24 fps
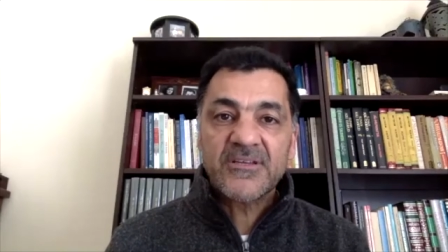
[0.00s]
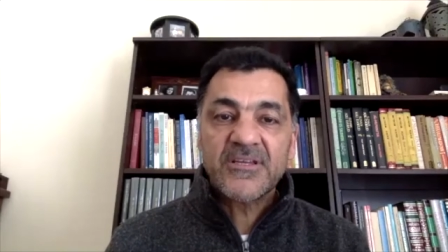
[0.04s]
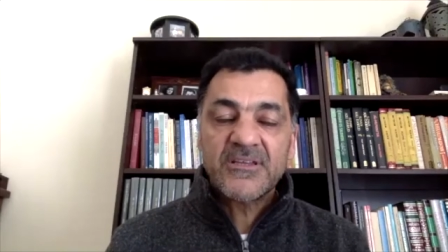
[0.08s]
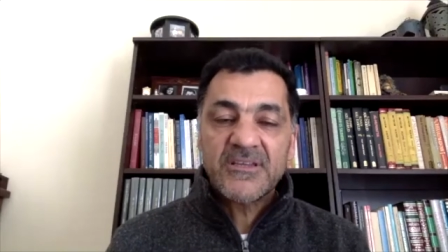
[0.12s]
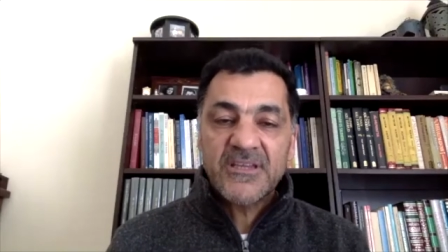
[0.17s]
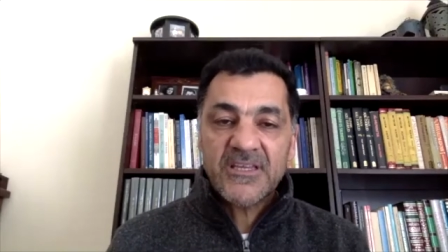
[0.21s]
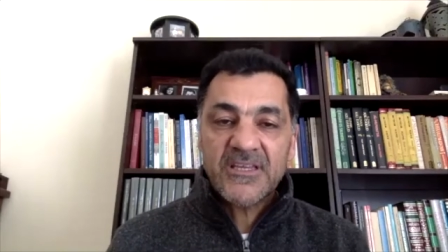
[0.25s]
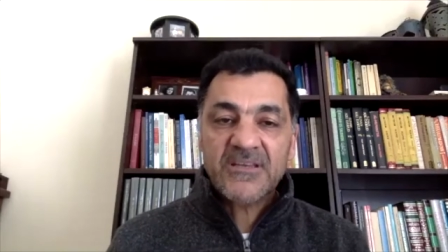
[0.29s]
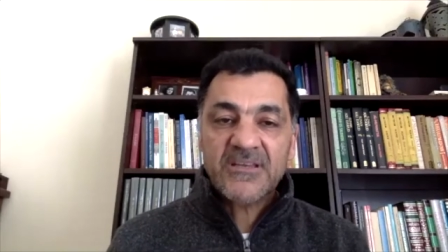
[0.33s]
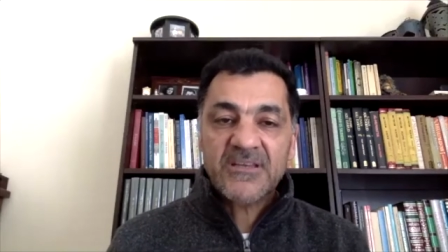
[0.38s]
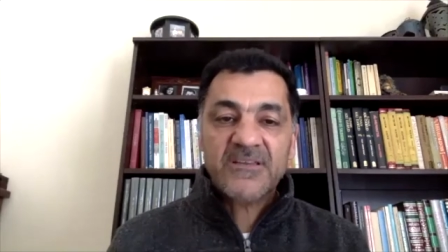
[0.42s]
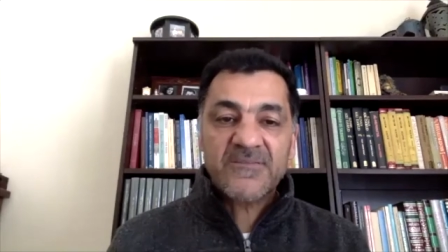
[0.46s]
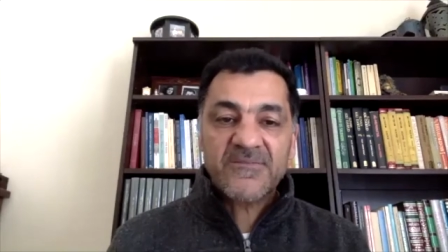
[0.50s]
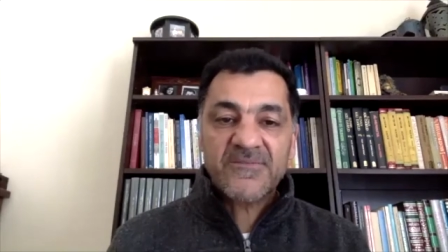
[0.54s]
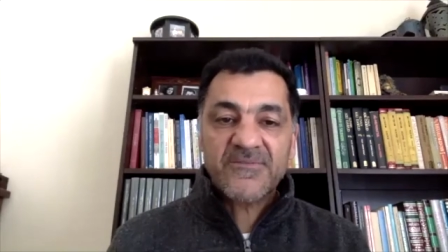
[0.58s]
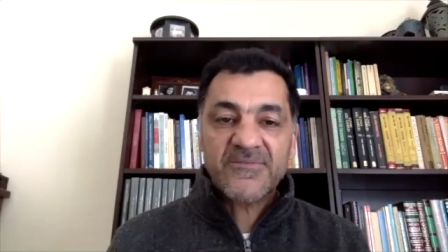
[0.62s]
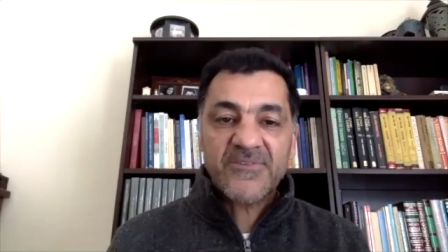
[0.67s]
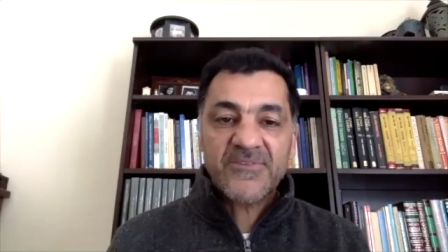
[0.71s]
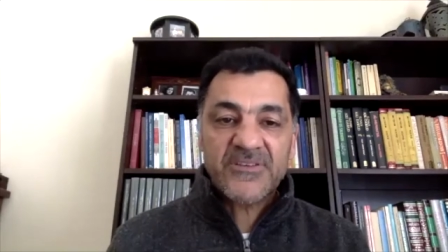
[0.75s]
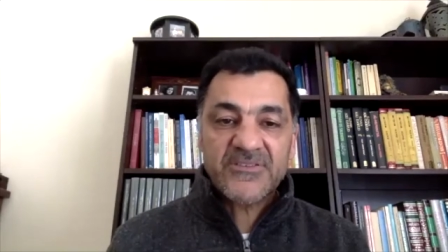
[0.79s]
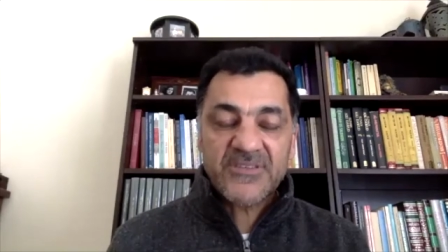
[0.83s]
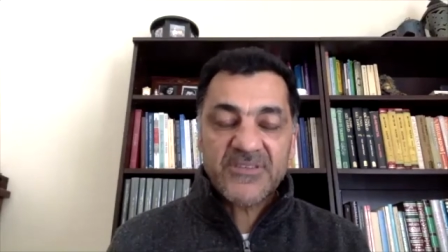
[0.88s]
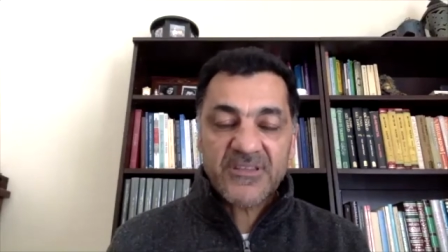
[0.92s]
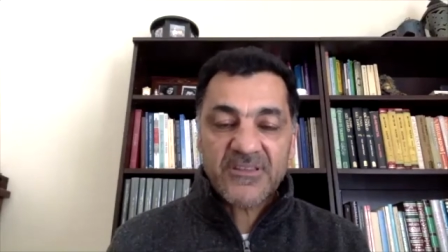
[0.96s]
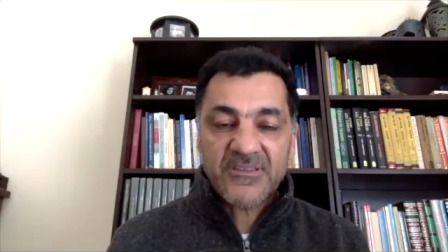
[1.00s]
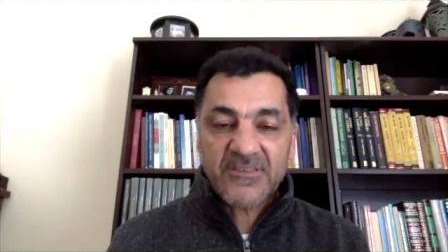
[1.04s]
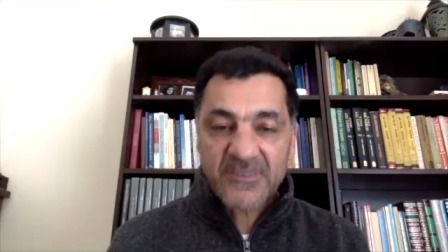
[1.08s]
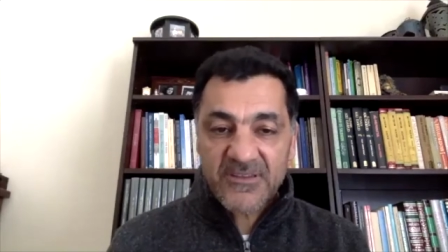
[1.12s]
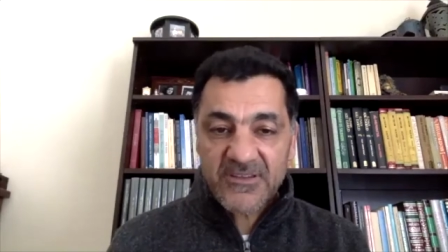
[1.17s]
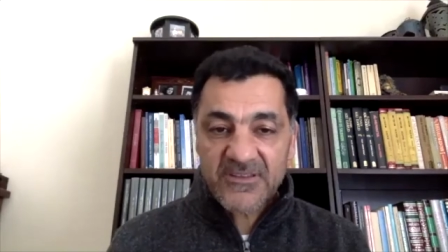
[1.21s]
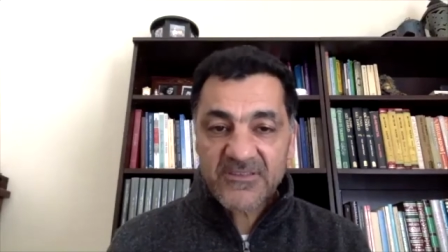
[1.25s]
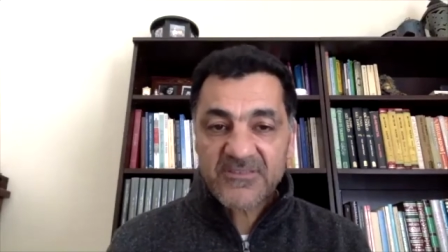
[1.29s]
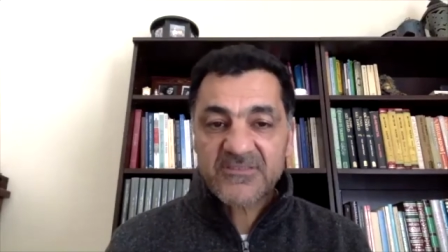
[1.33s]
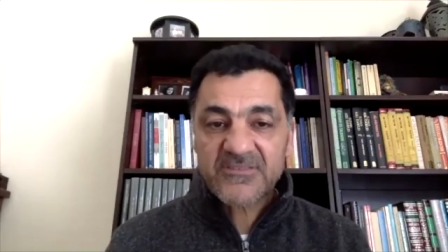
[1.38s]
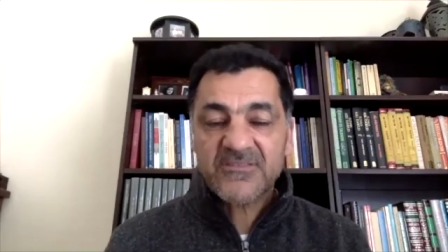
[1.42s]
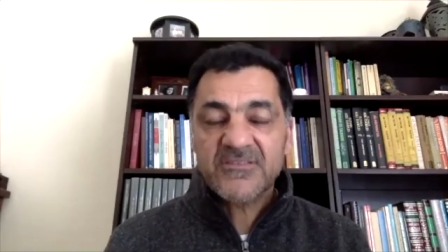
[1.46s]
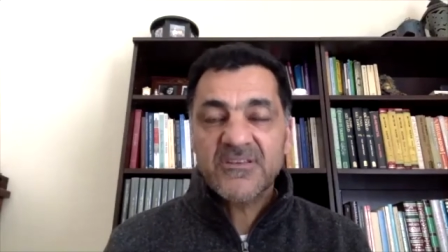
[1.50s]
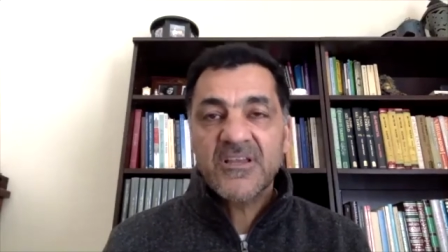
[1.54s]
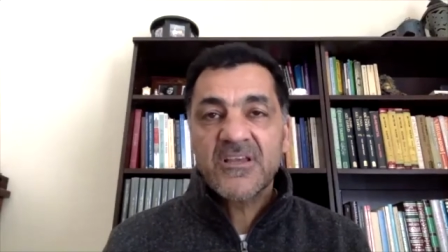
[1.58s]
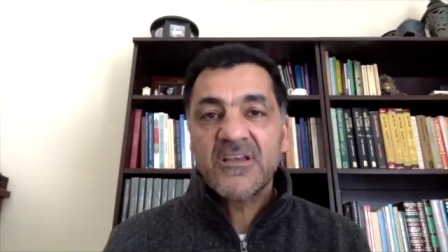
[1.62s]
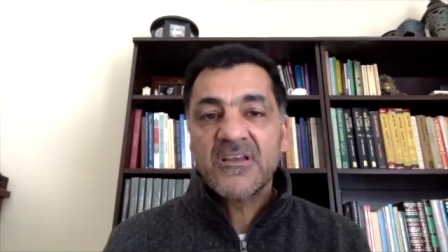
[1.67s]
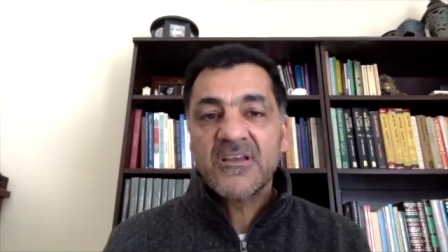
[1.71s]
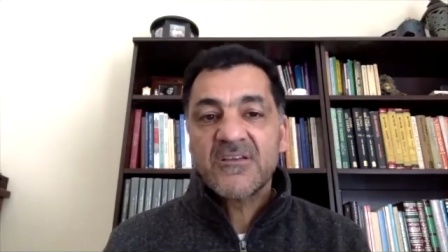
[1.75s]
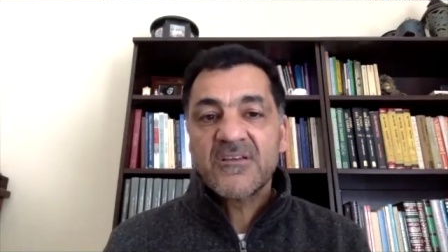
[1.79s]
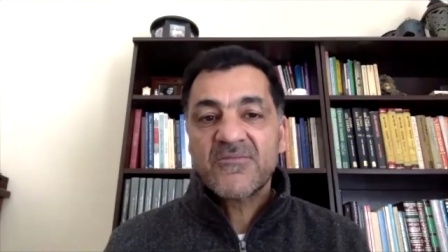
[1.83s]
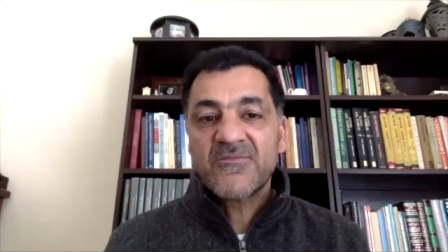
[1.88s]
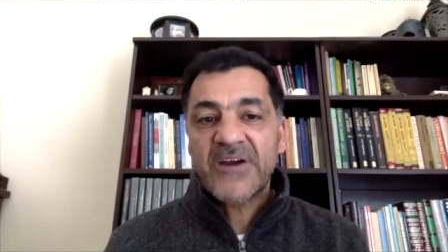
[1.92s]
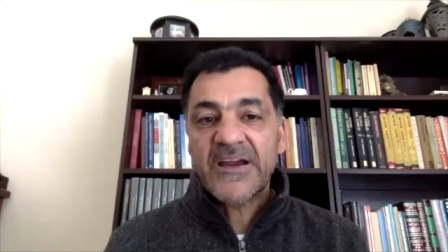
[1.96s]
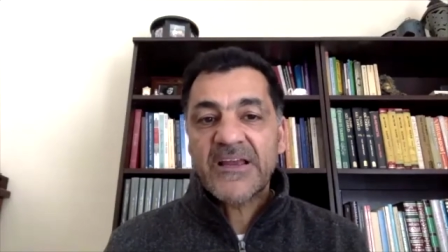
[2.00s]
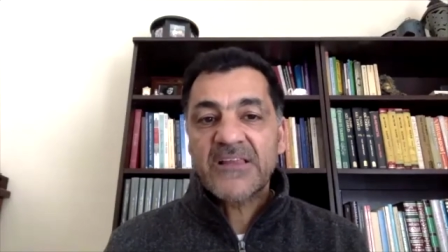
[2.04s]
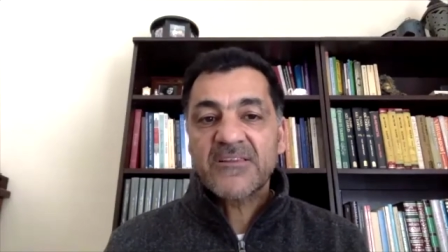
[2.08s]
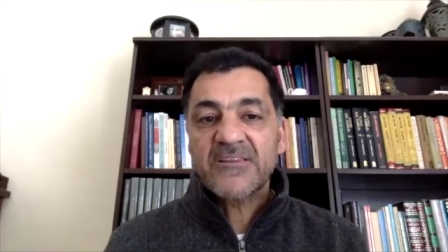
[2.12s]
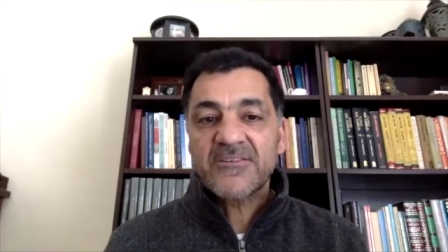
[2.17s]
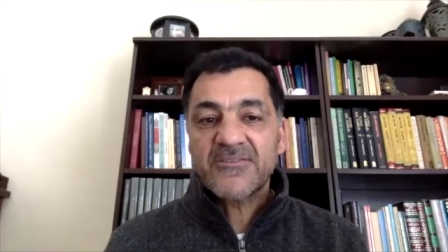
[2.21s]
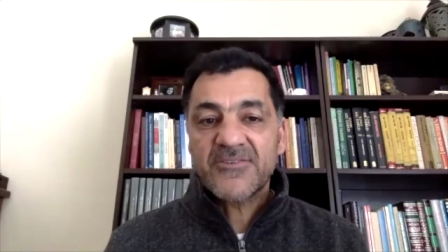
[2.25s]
in confronting this violent